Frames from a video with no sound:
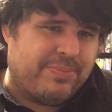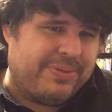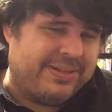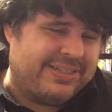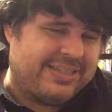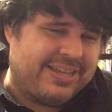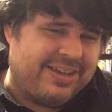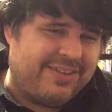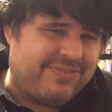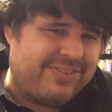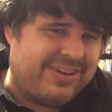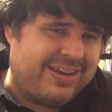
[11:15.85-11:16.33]

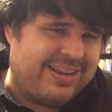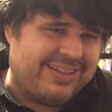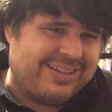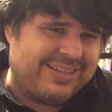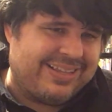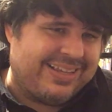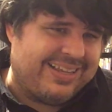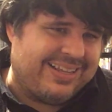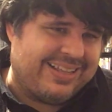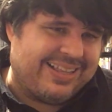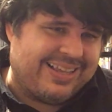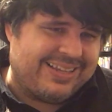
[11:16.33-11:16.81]
but
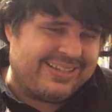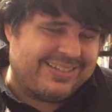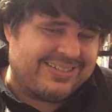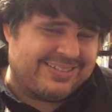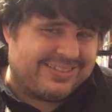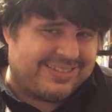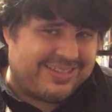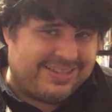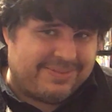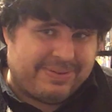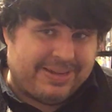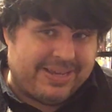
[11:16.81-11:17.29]
definitely like
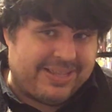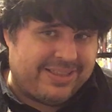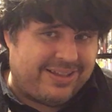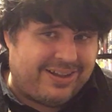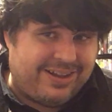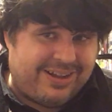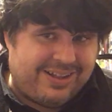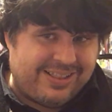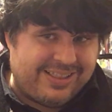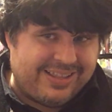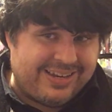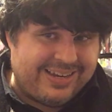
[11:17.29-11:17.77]
by the
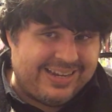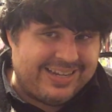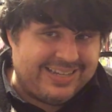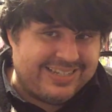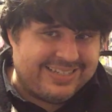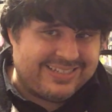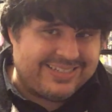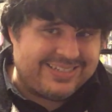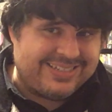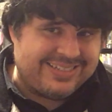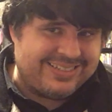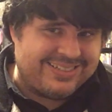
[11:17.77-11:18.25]

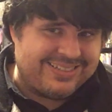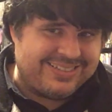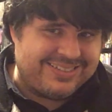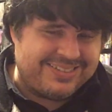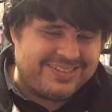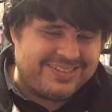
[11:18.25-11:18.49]
holidays.